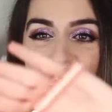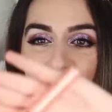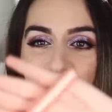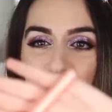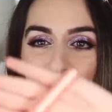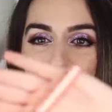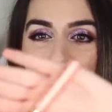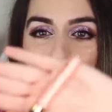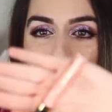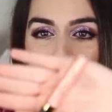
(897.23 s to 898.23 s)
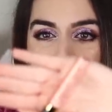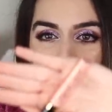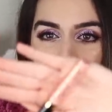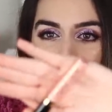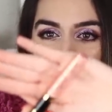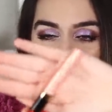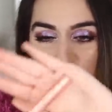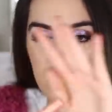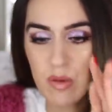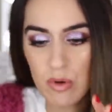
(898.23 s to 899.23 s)
Oh, I hope my camera picks it up. It's
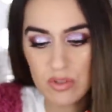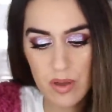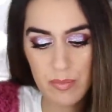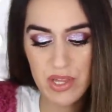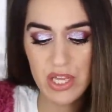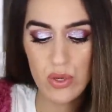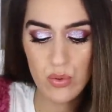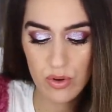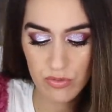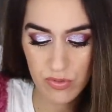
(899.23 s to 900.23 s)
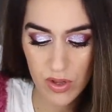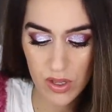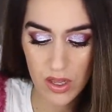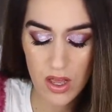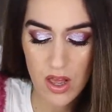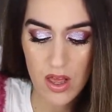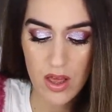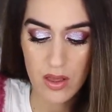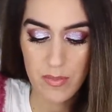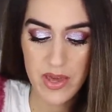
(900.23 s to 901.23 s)
just the most beautiful
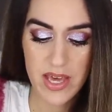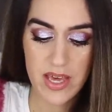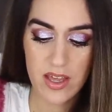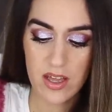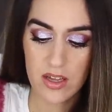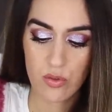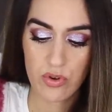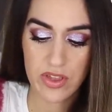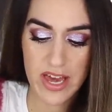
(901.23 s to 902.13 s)
pink with